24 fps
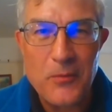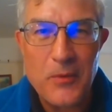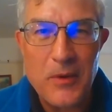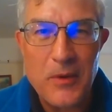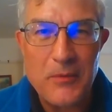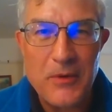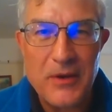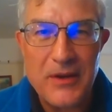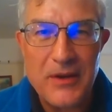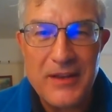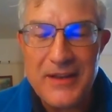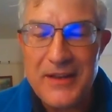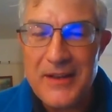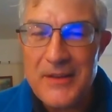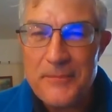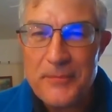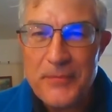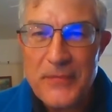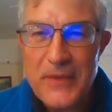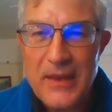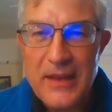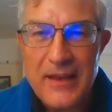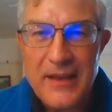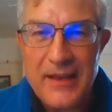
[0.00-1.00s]
We were
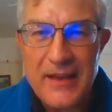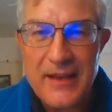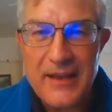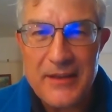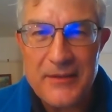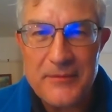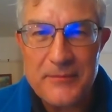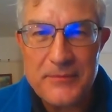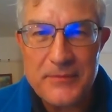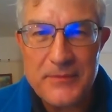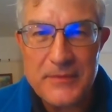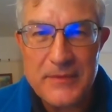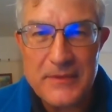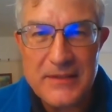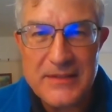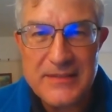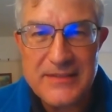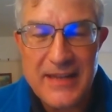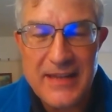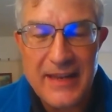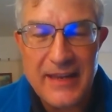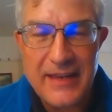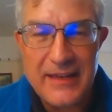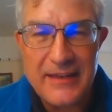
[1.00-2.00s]

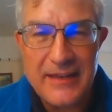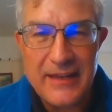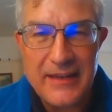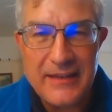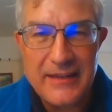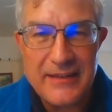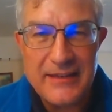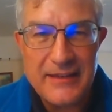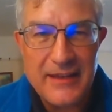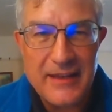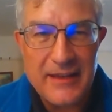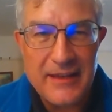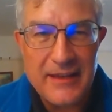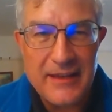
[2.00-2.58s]
staying in